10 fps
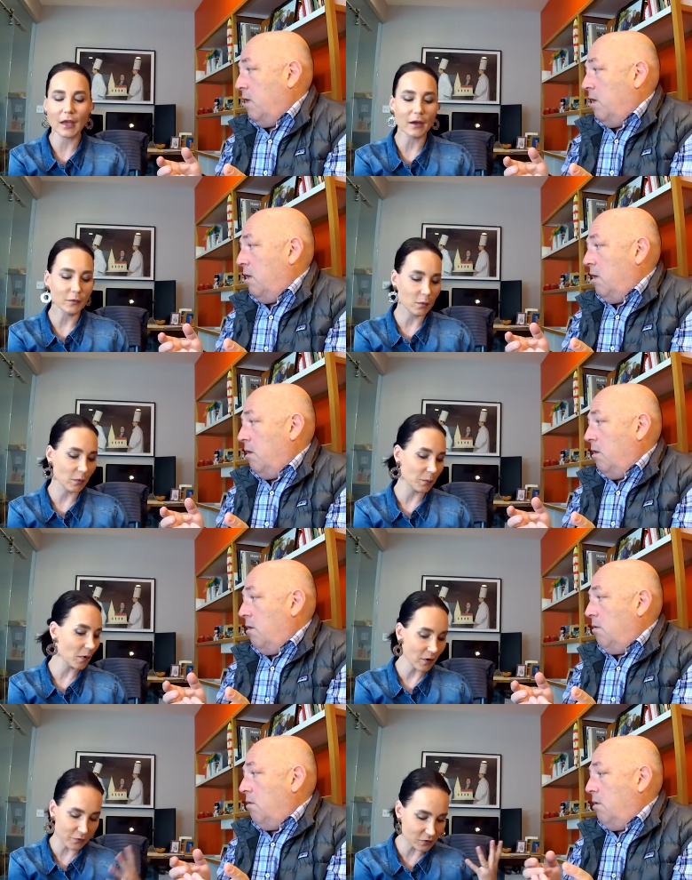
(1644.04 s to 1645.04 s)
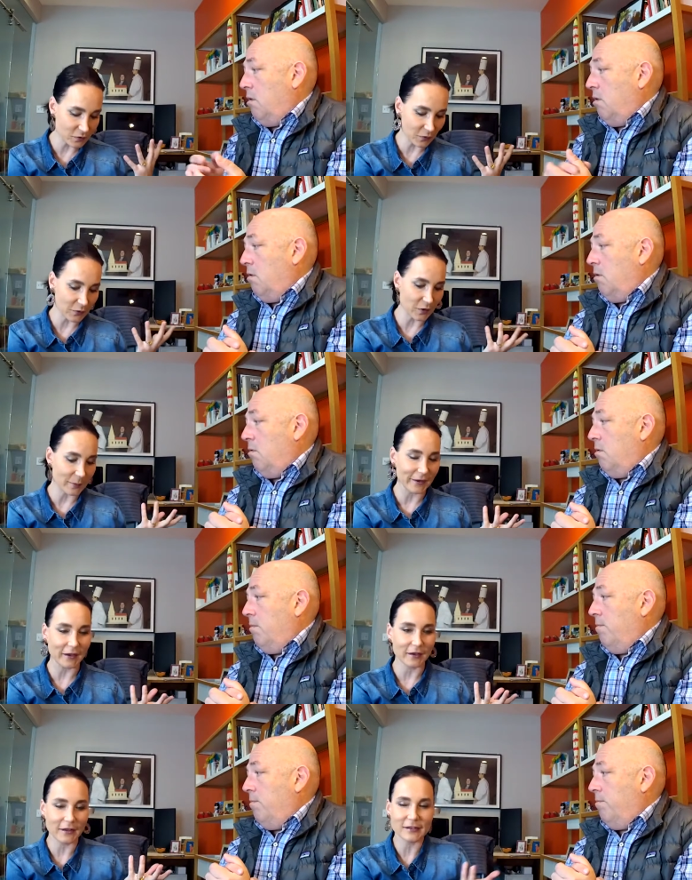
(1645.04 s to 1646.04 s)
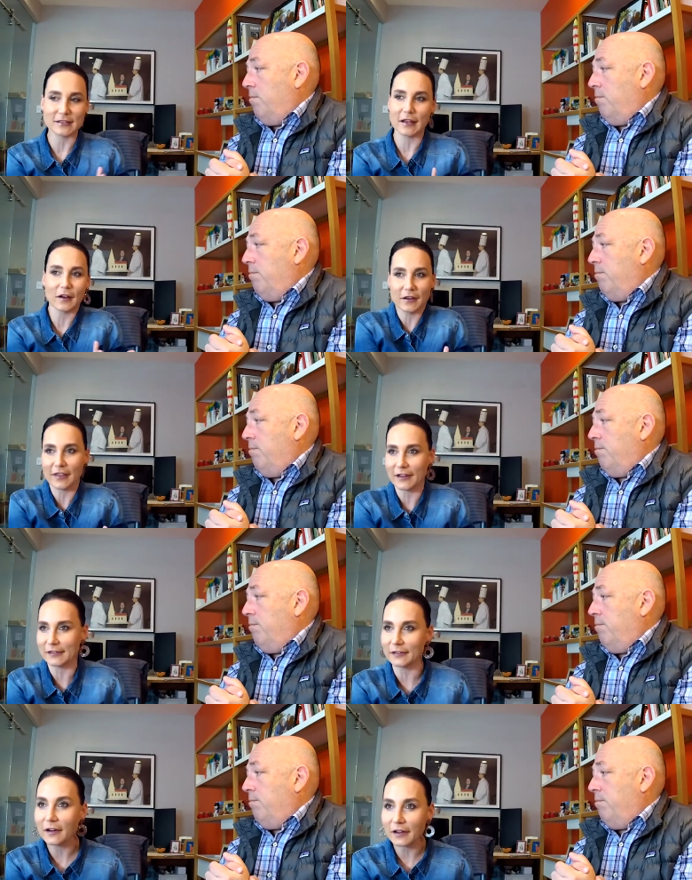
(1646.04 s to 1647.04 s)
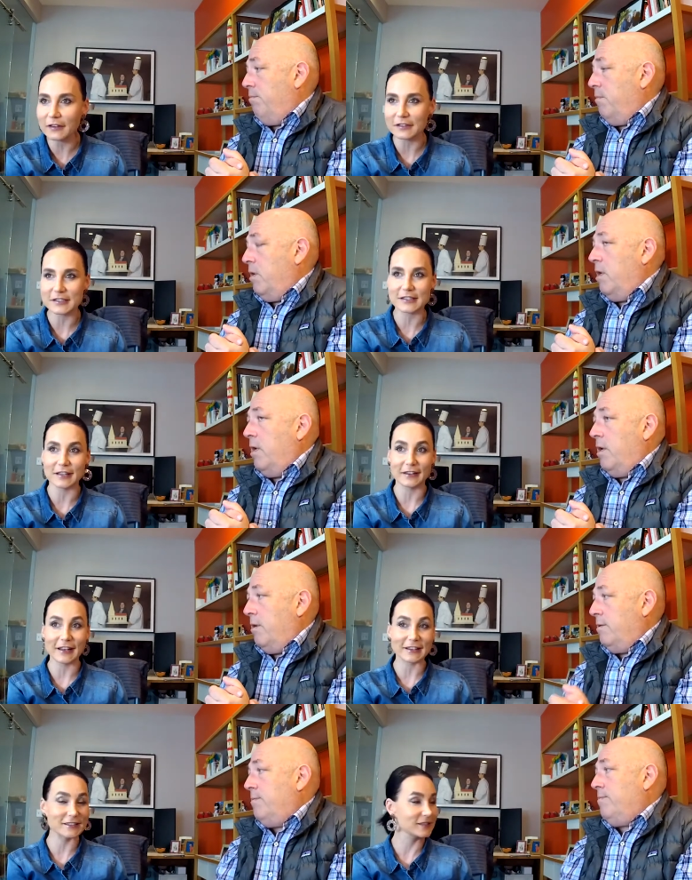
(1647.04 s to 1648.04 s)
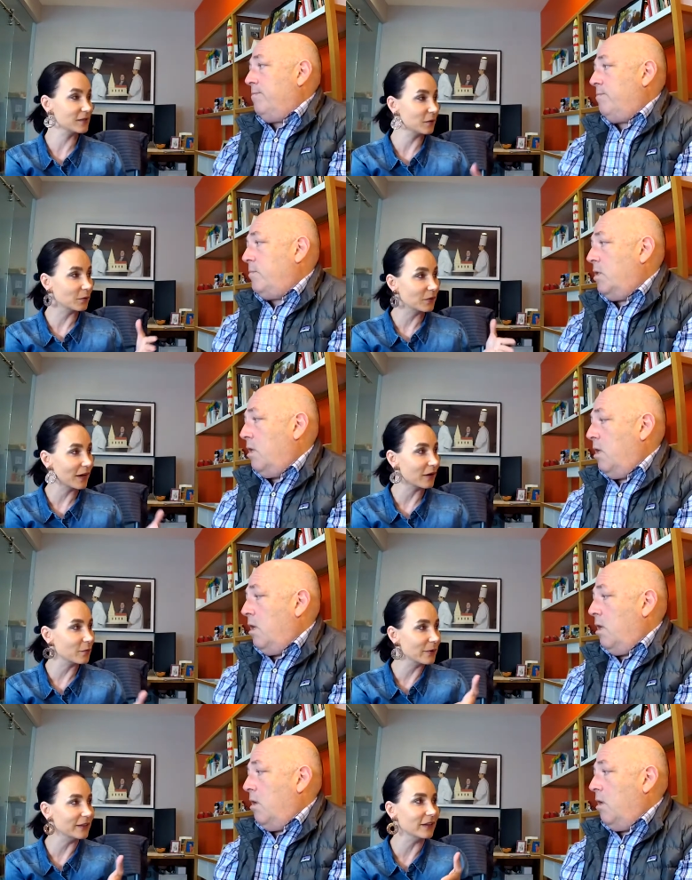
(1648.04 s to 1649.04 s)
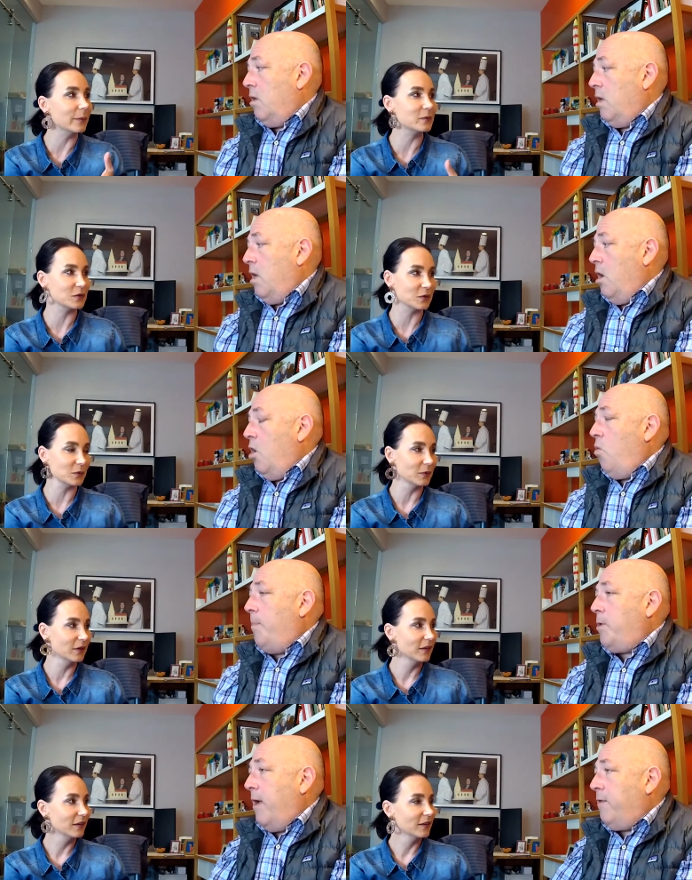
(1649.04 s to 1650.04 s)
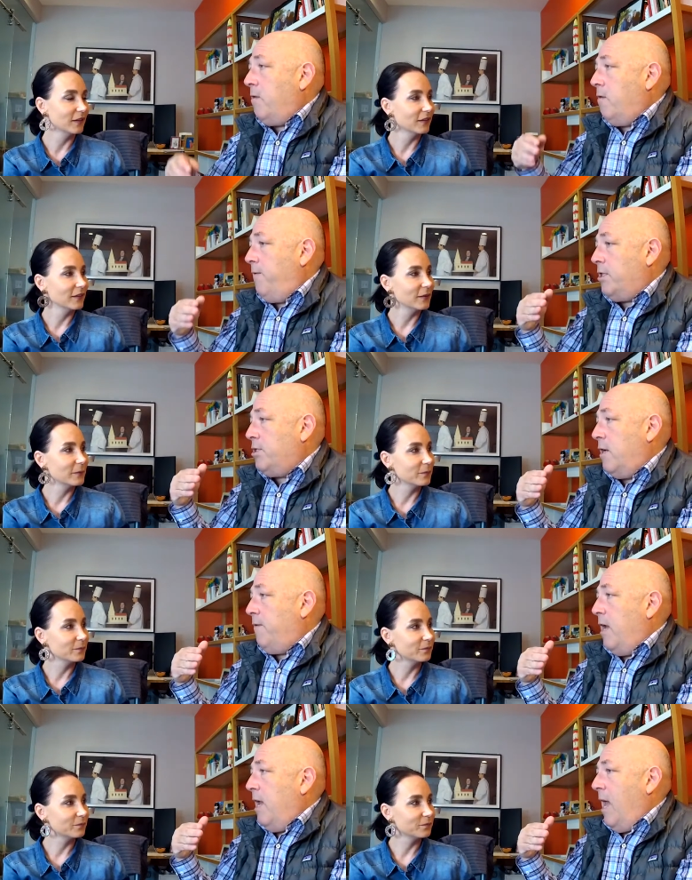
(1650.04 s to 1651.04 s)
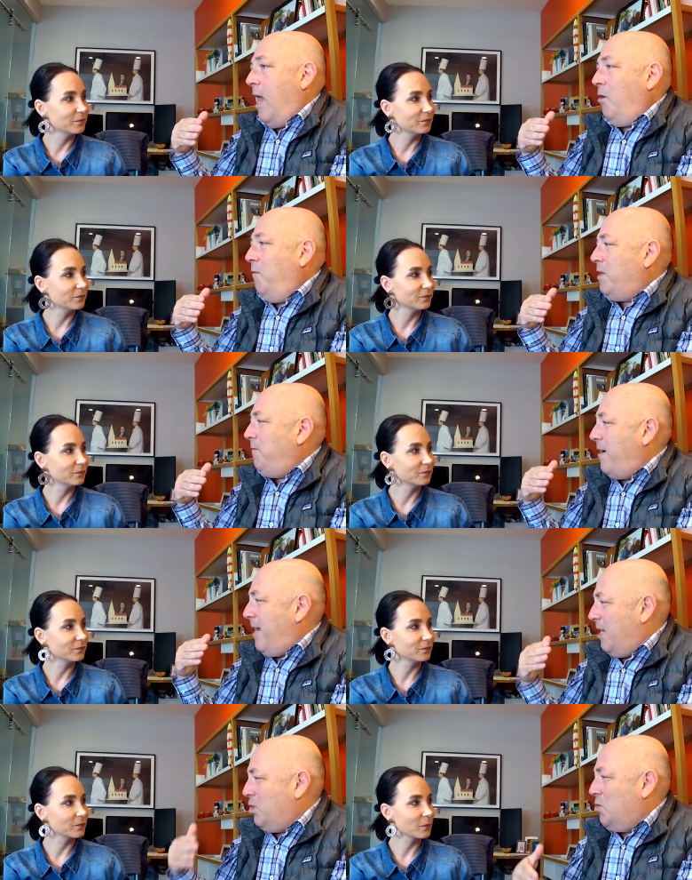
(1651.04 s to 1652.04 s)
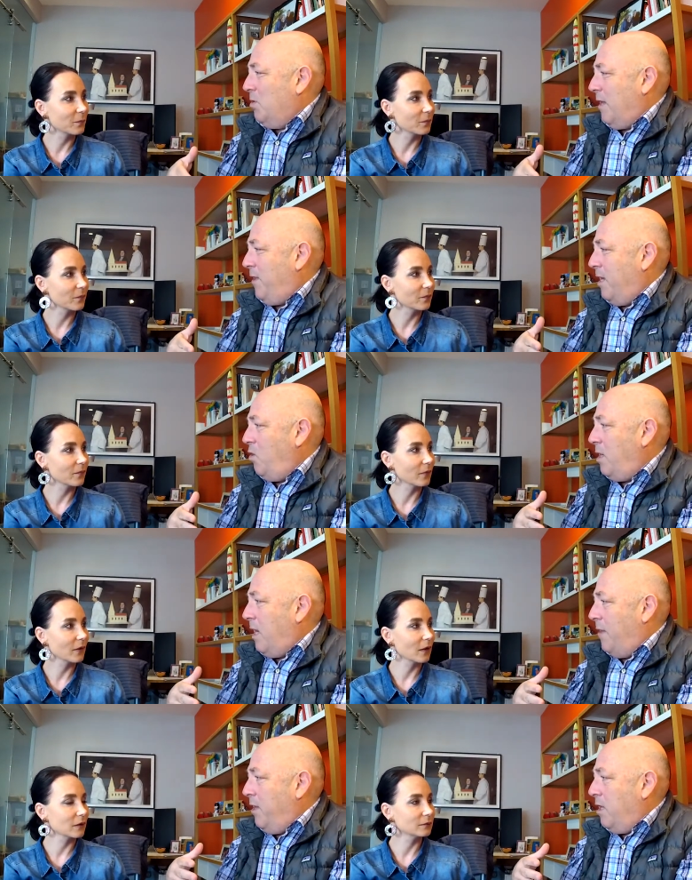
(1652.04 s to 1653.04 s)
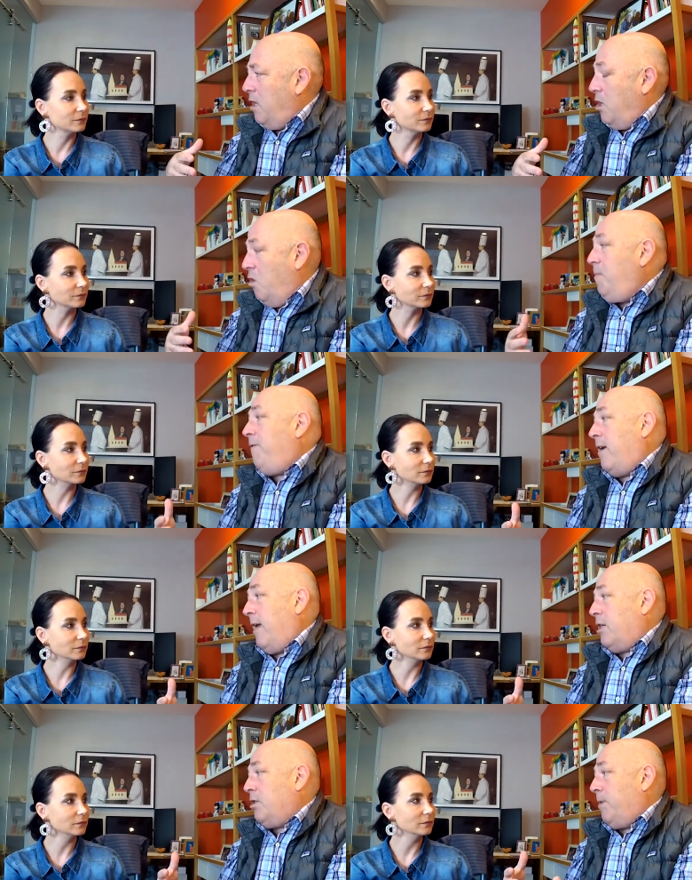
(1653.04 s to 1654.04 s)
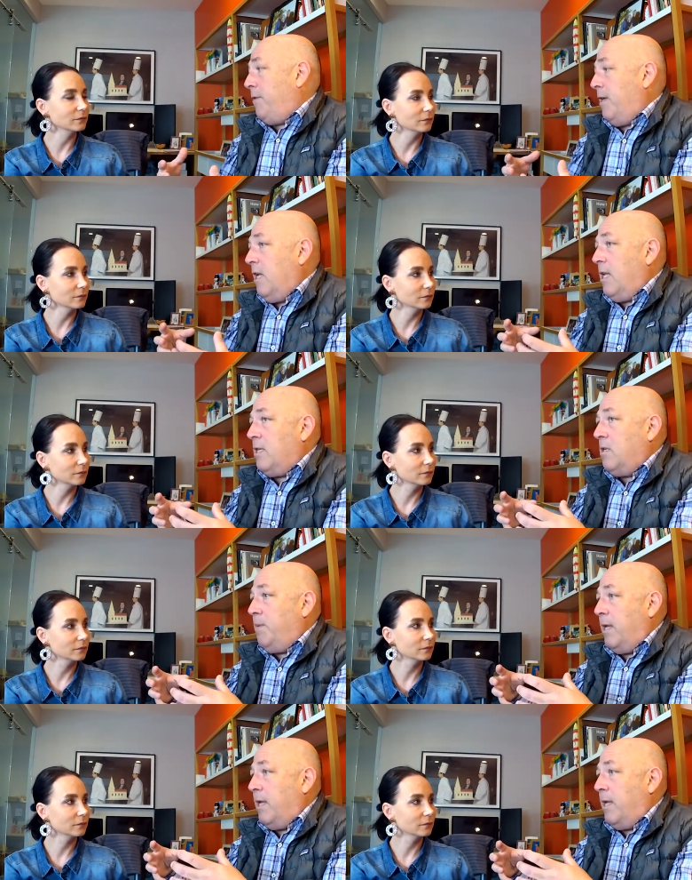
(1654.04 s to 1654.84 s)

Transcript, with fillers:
Speaker 1: Yeah, you well, first of all you want to make a let's say hundred thousand dollars. Then the next you kind of build up to right. you
Speaker 2: have the, the visions of I don't know if it's financial goals. I think you need. To, I think it could be financial, but I think it needs to